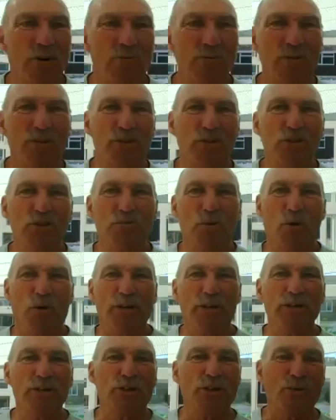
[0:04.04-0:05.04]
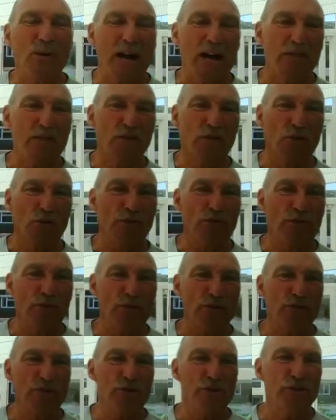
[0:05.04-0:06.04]
you this morning to our thought for
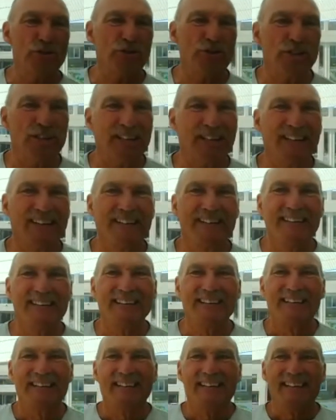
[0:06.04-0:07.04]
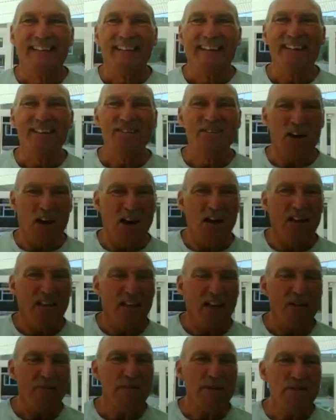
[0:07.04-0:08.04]
Thursday. And
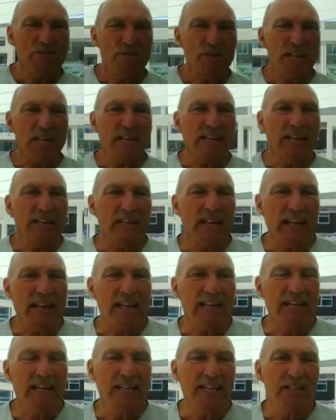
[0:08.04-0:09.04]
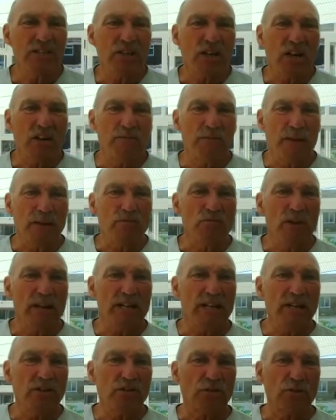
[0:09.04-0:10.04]
I've been thinking lately as I've been
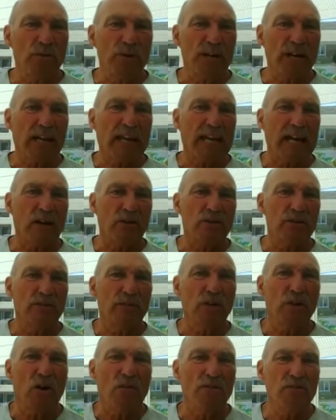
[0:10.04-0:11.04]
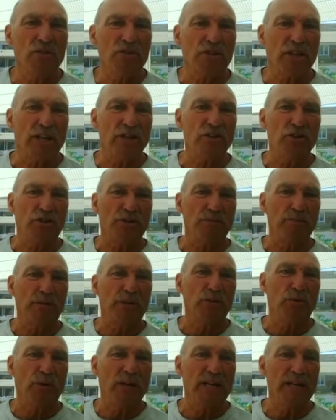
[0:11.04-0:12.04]
reading through an account of a conversation
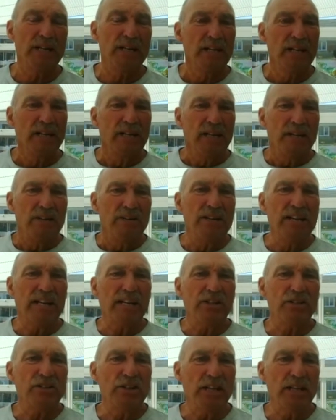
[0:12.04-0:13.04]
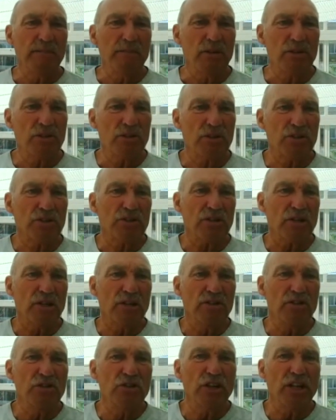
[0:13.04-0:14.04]
between Nicodemus
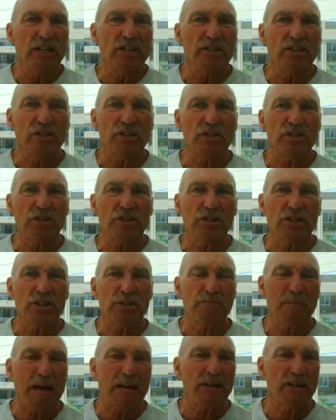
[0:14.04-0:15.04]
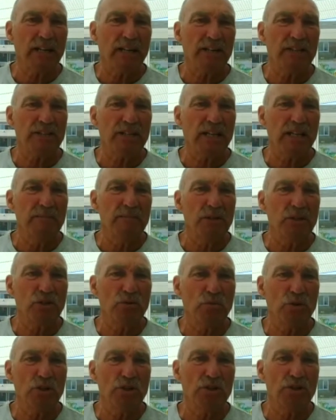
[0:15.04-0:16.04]
and Jesus. This man
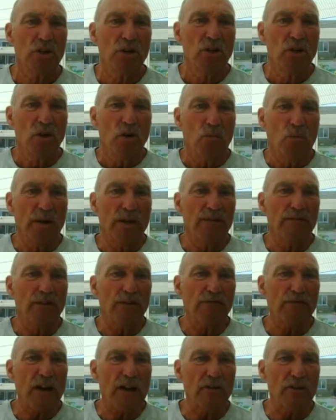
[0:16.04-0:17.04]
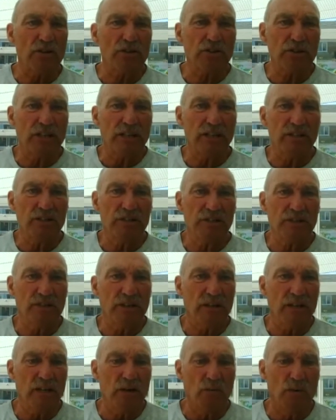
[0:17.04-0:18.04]
Nicodemus was one of the
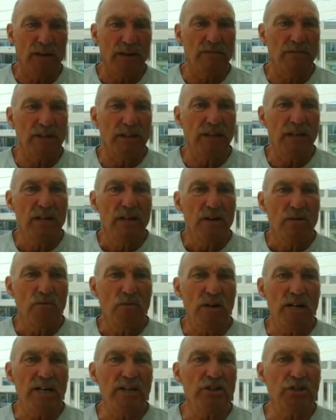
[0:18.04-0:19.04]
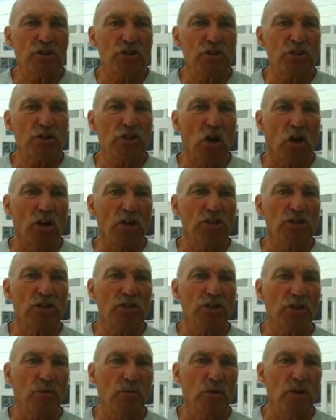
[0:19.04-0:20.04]
Pharisees, uh, one of the religious scholars,
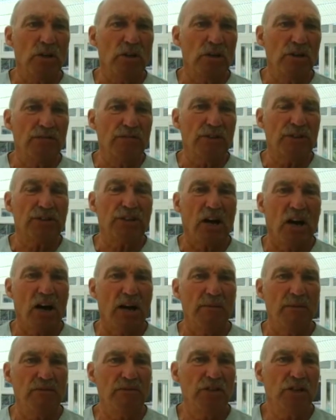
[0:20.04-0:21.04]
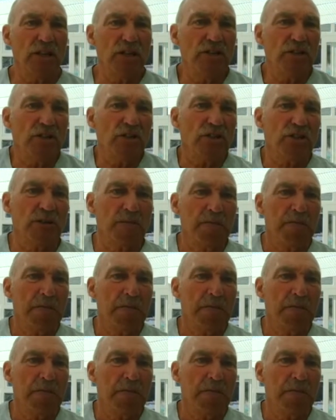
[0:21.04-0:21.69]
as it were, of the time of Jesus.